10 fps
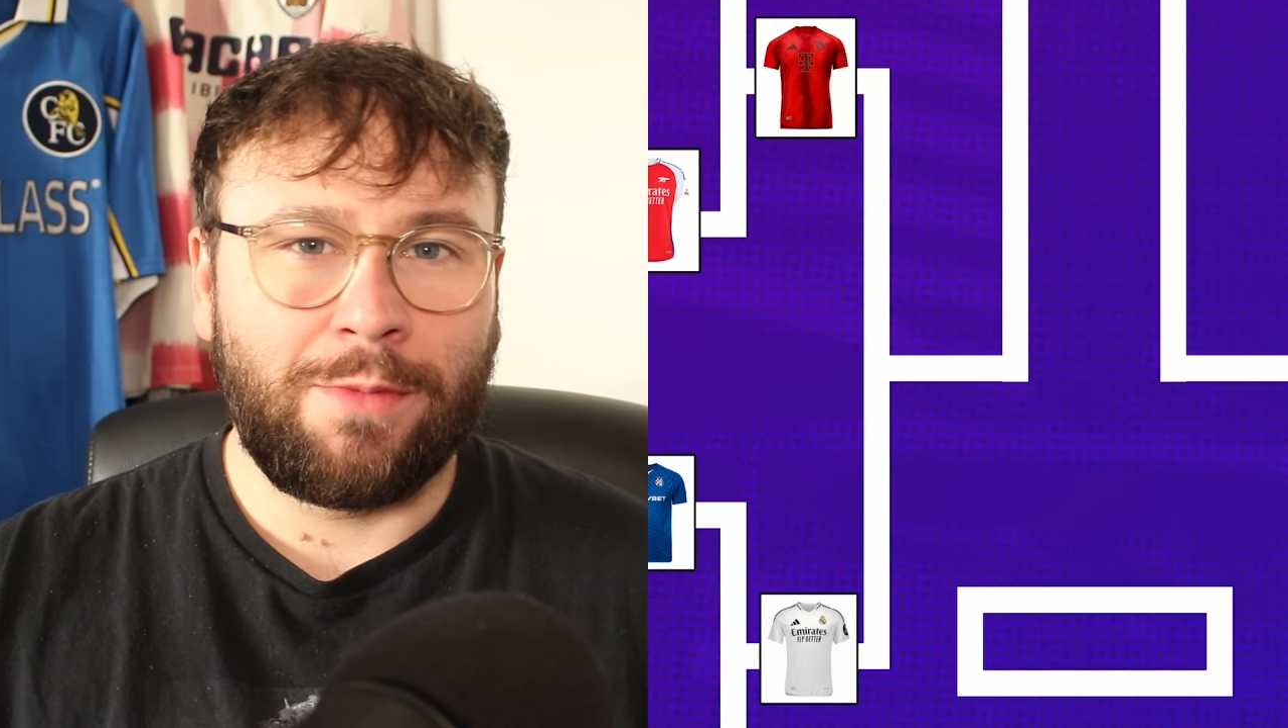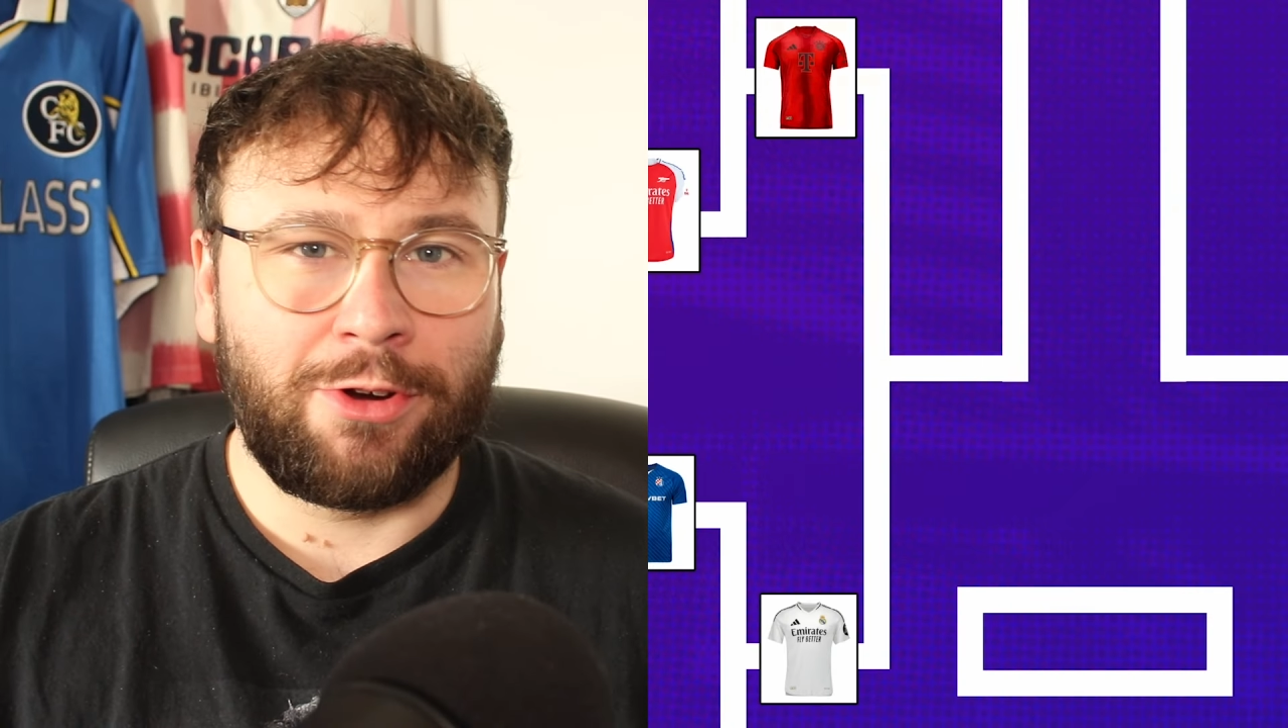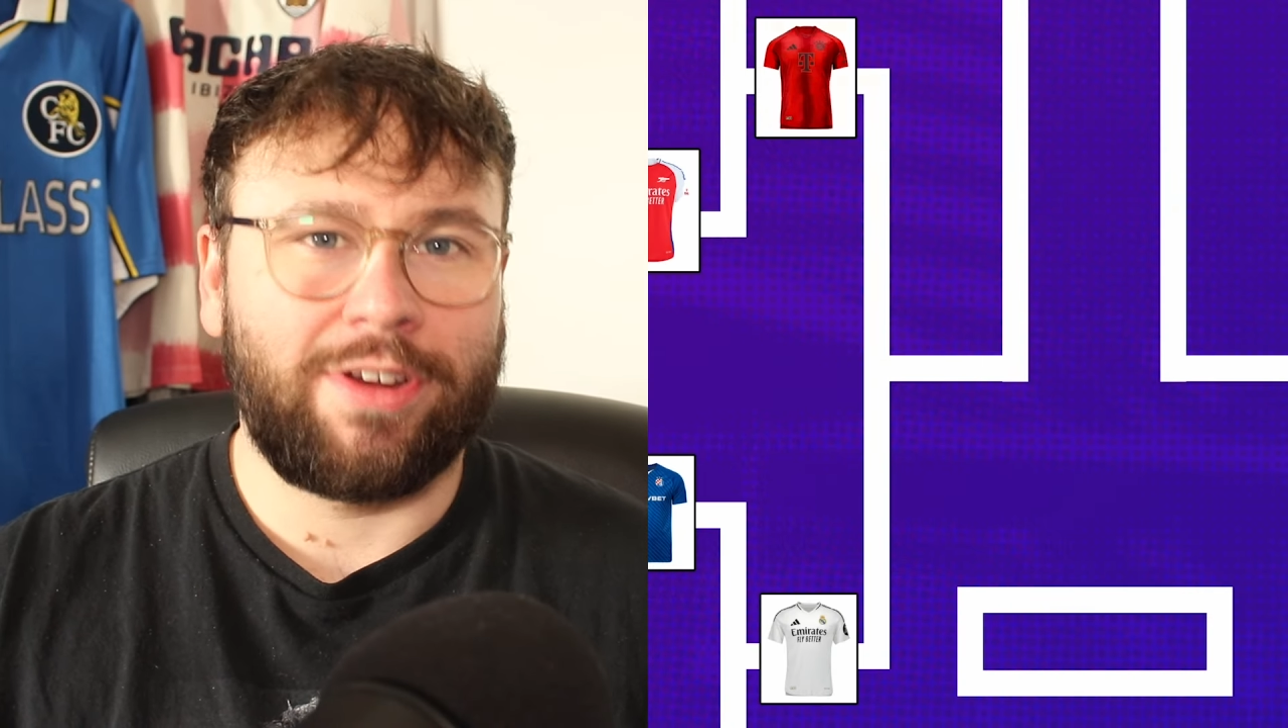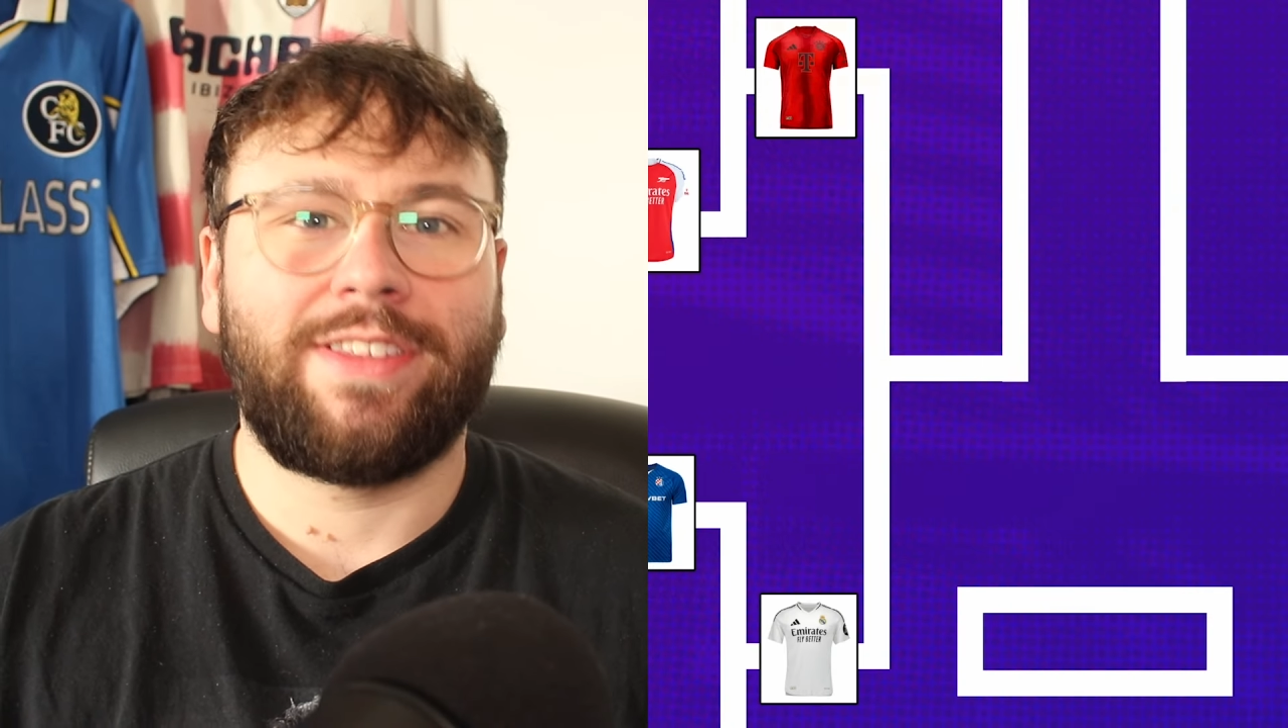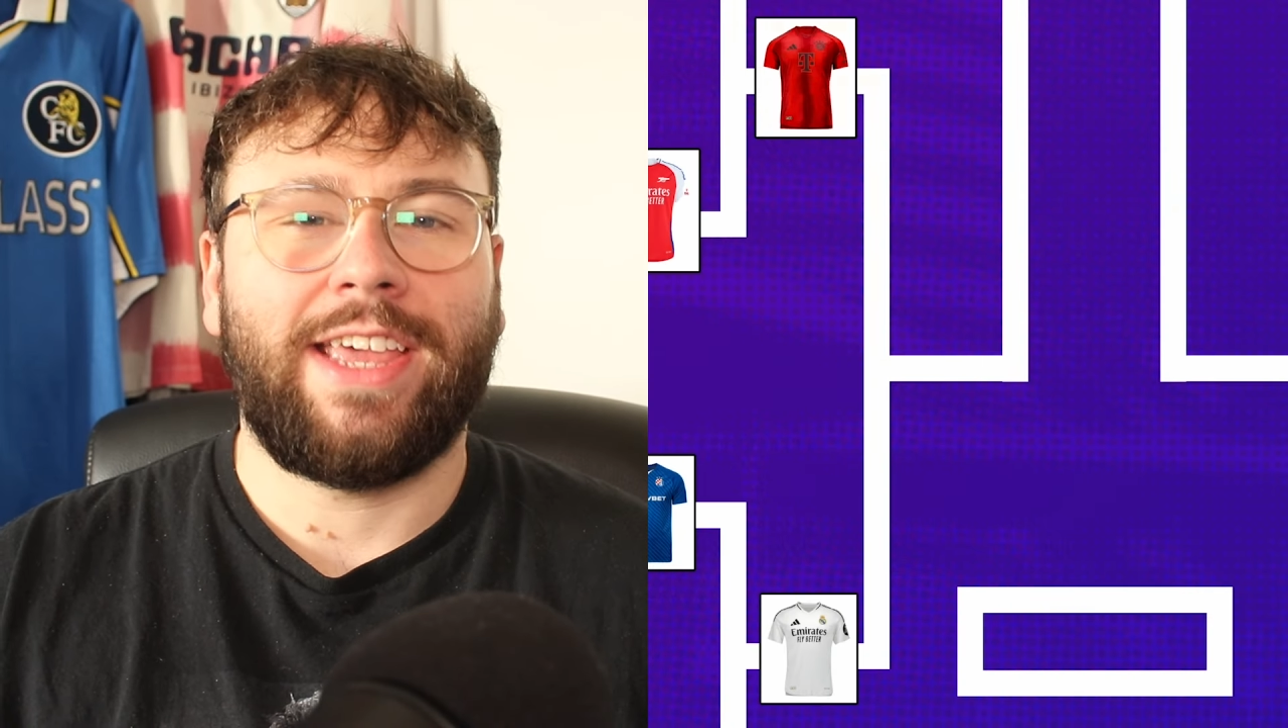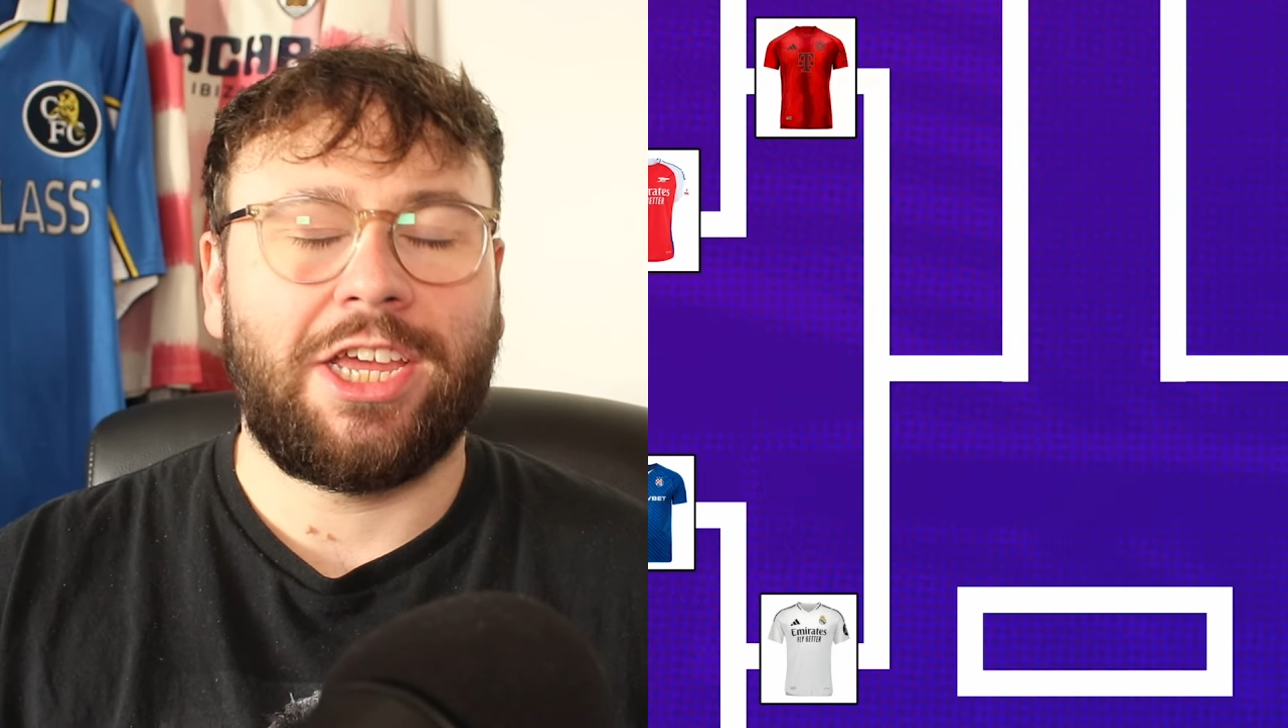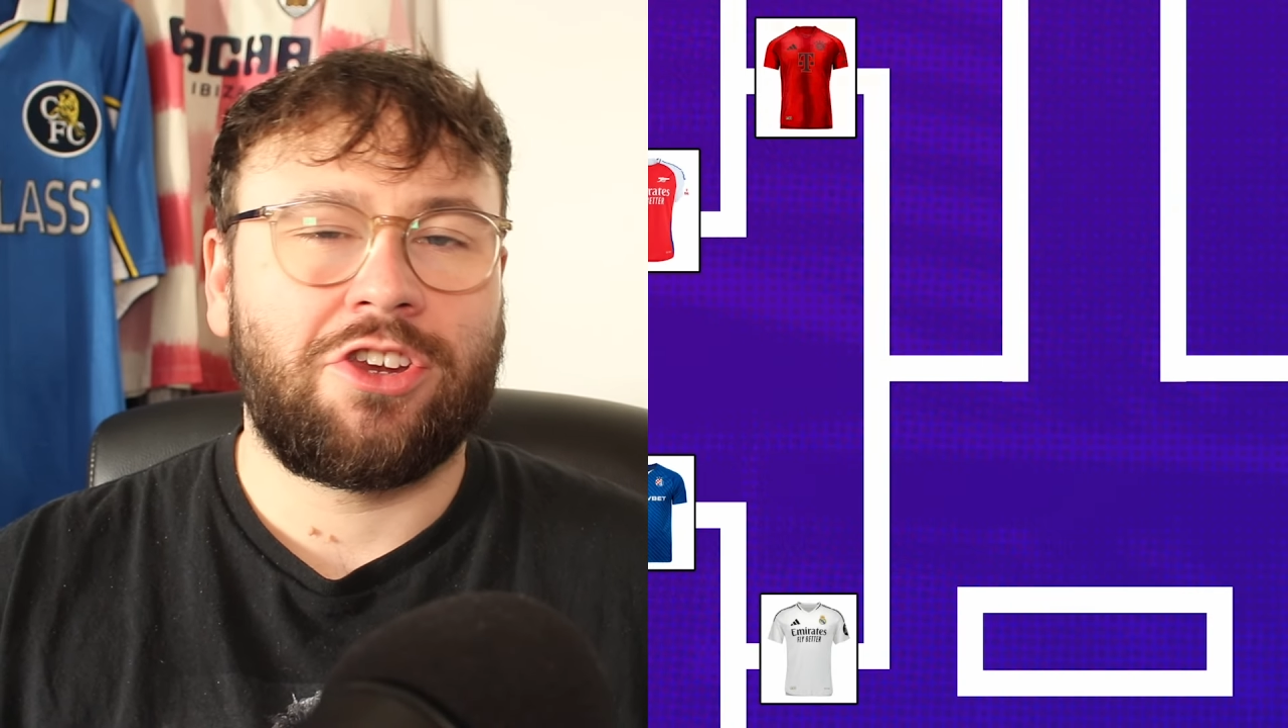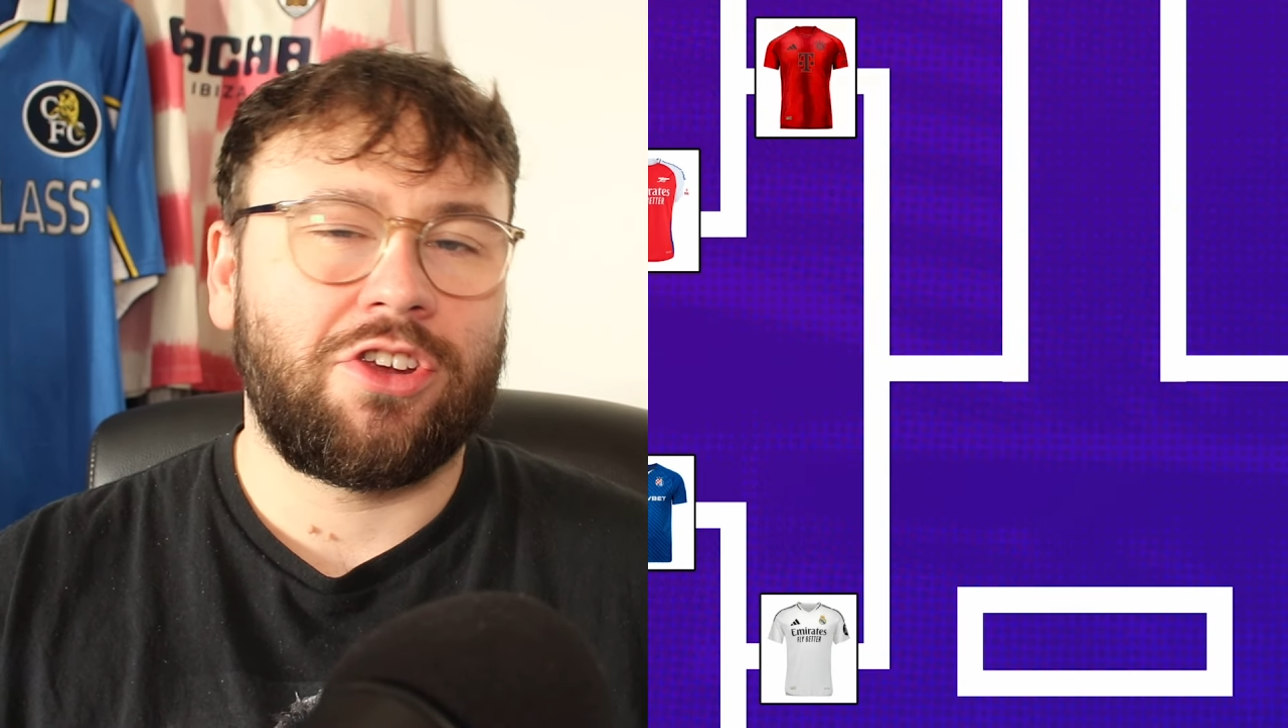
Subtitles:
Madrid's kit